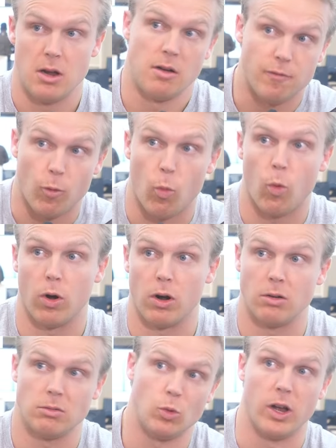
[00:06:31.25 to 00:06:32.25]

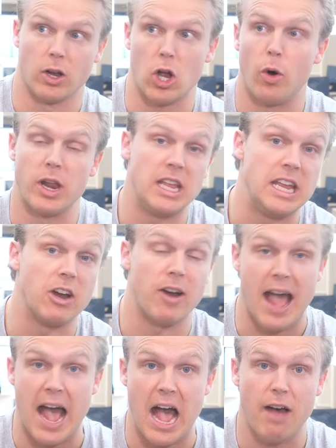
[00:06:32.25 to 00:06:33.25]
for, what, call it a year and a
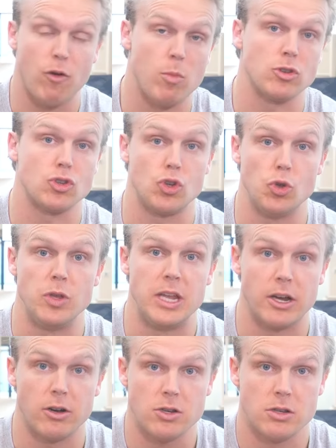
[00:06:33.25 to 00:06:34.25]
half, almost two
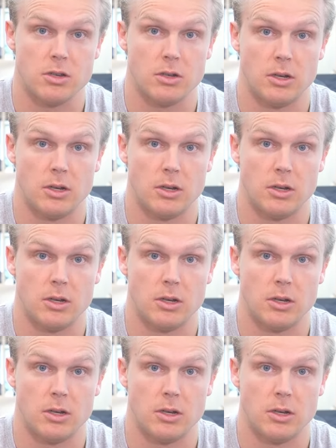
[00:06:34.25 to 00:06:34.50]
years.